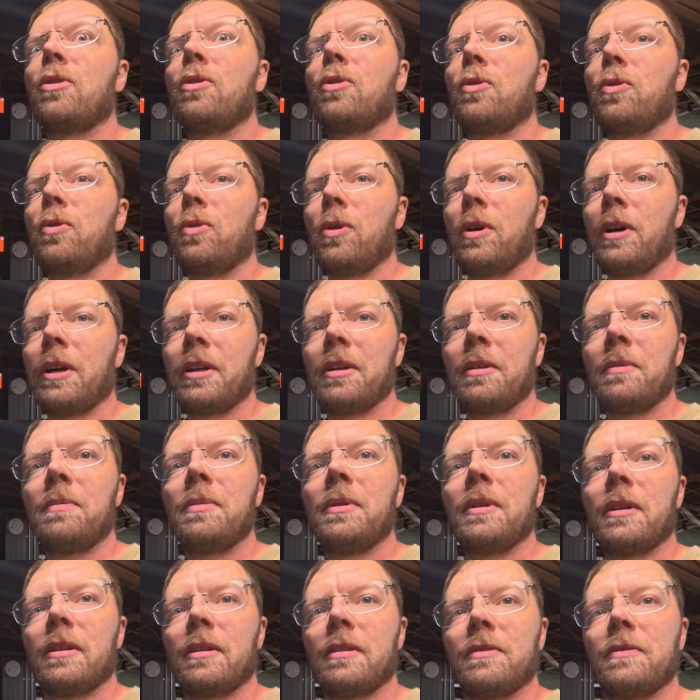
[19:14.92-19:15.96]
quite a
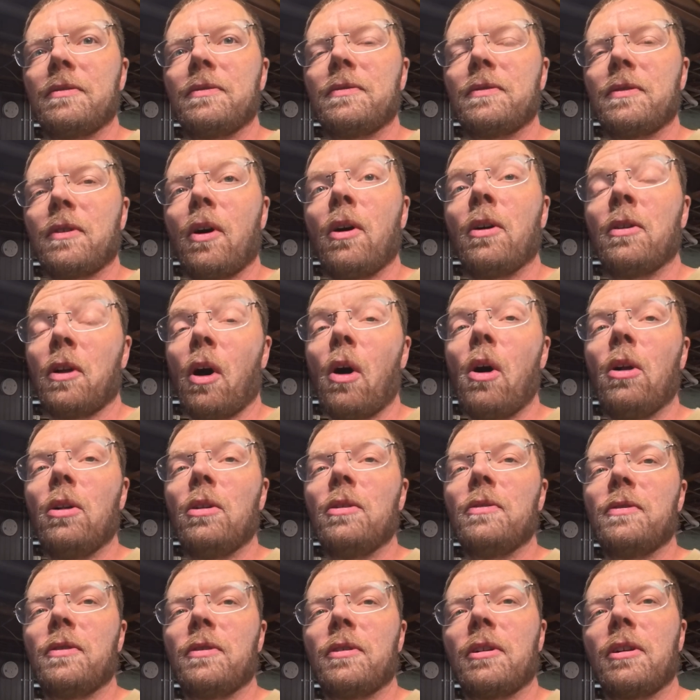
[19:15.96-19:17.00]
bit of,
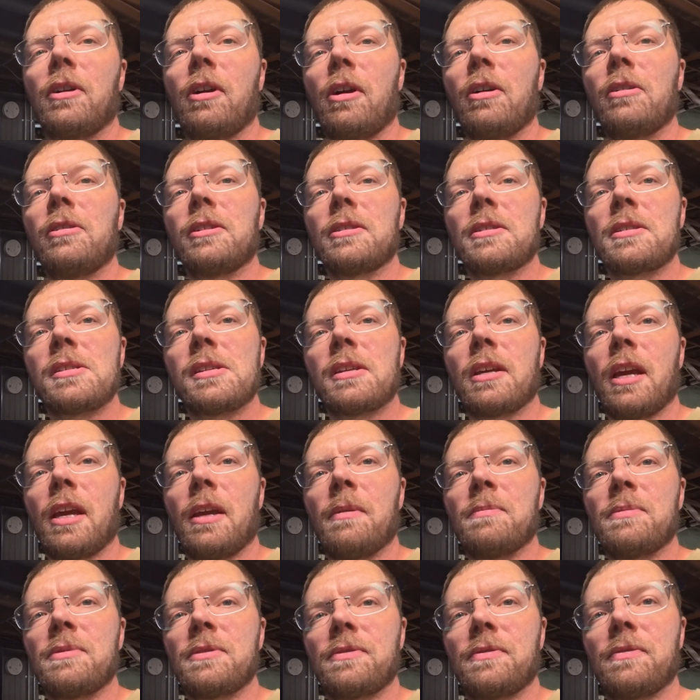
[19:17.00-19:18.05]
all of our garlic
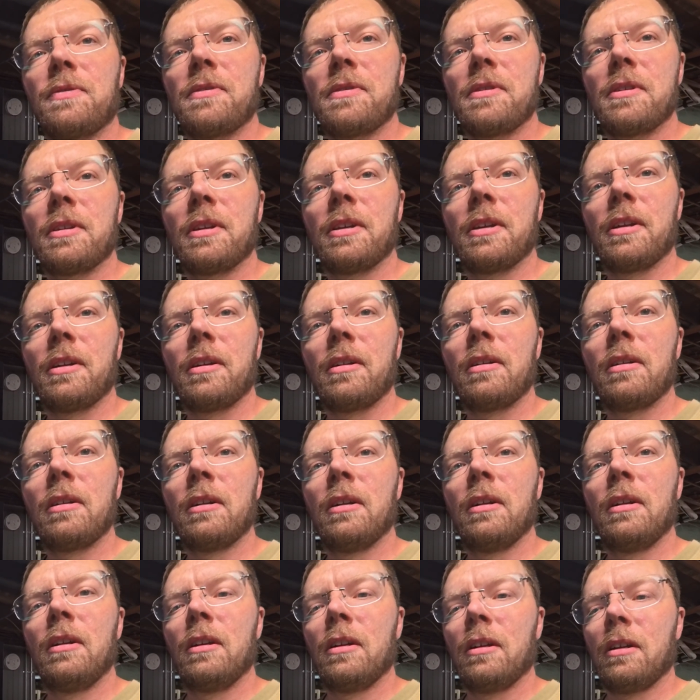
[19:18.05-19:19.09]
scapes for the year
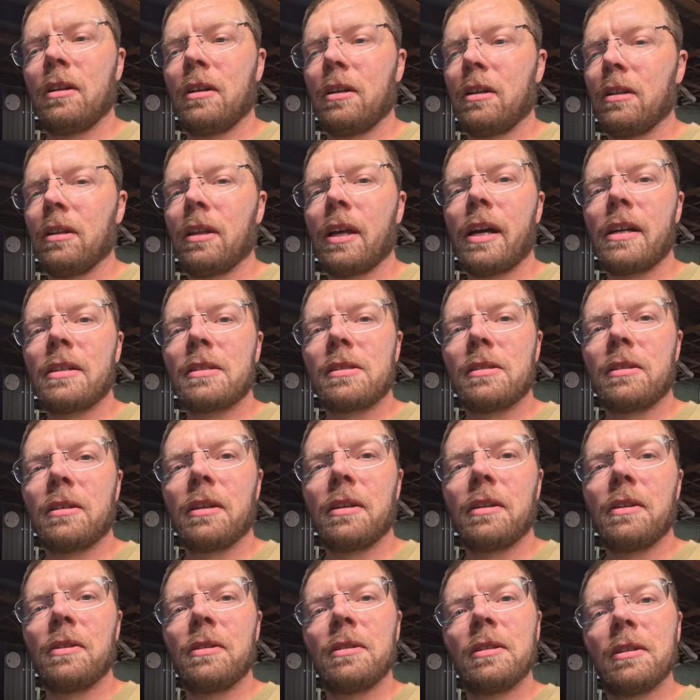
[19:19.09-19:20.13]
last
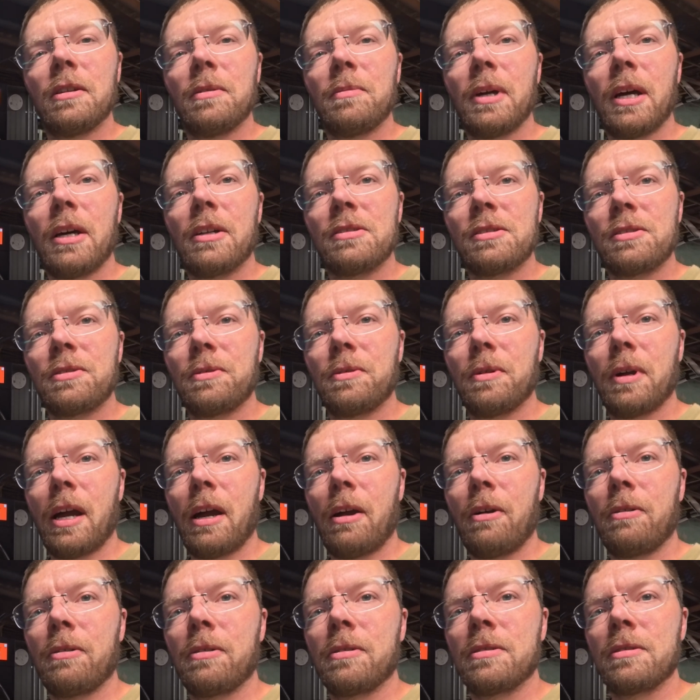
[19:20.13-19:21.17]
night in about 2
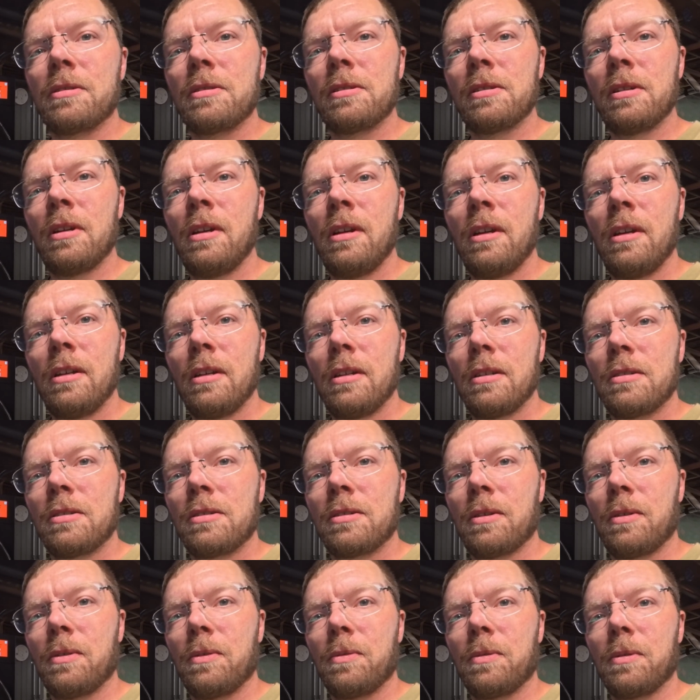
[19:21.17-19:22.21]
hours.
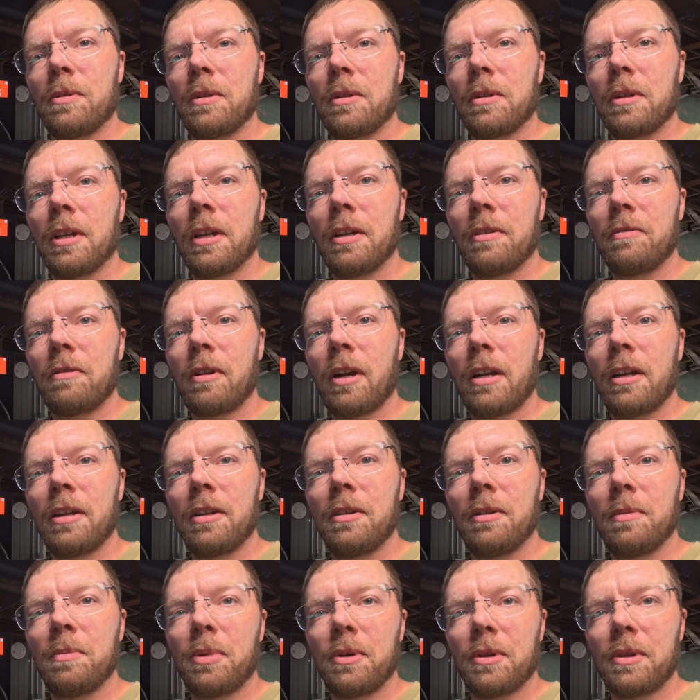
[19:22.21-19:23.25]
So we're getting ready
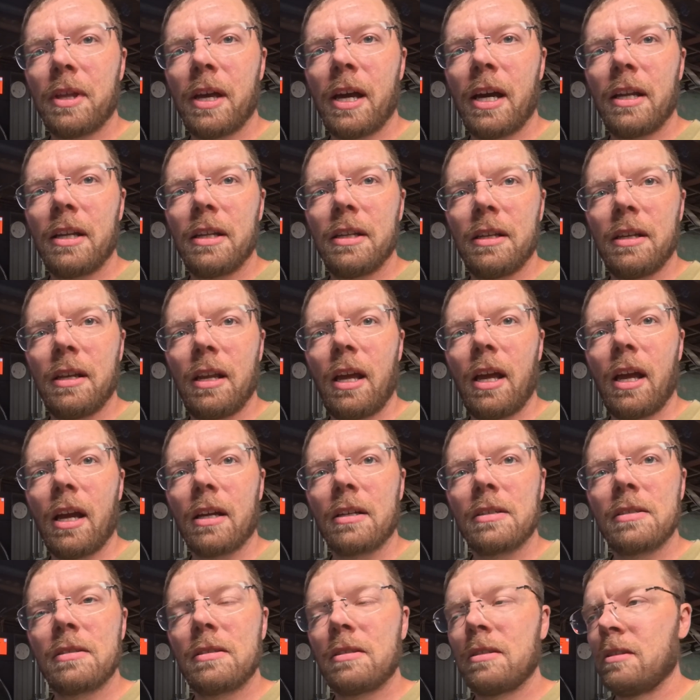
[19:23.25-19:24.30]
to put that in
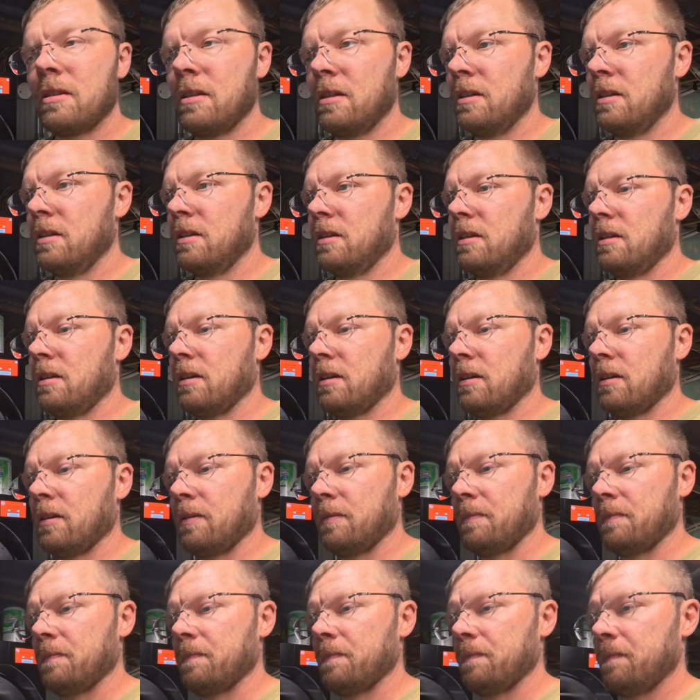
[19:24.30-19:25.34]
next.
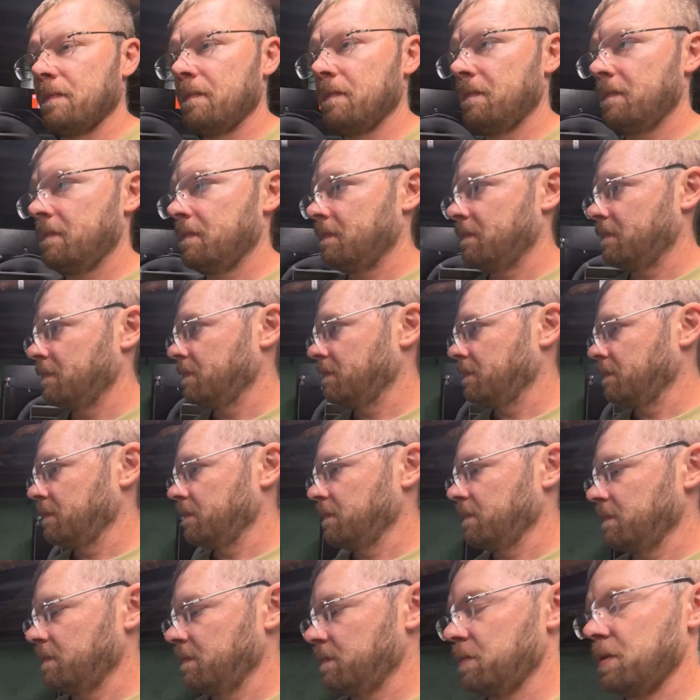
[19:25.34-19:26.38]

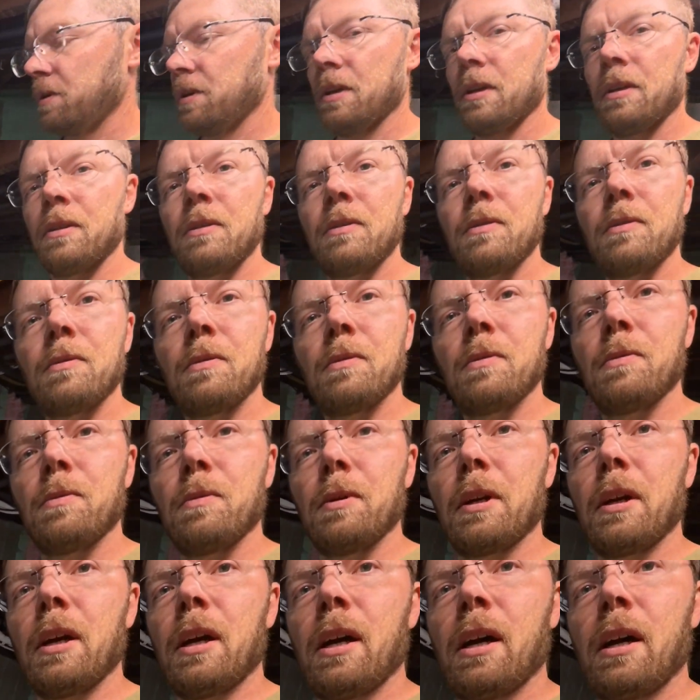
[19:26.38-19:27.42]
But
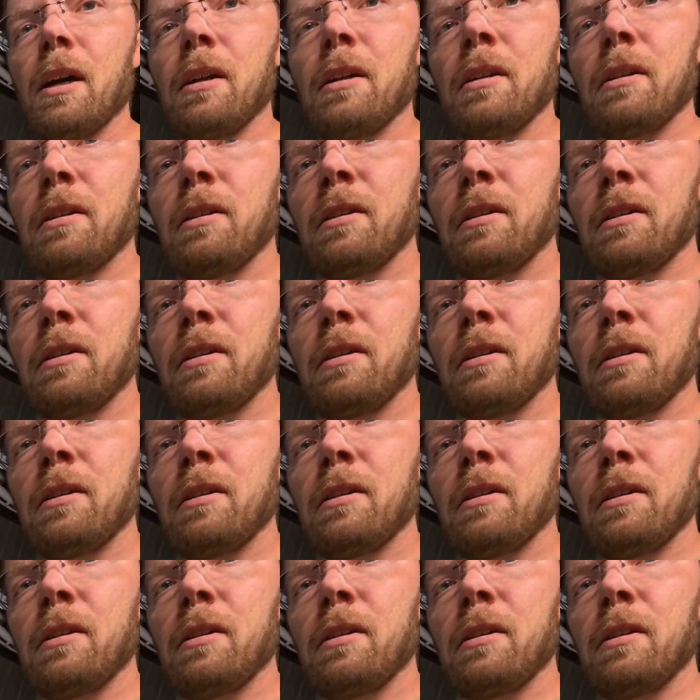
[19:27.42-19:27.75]
we got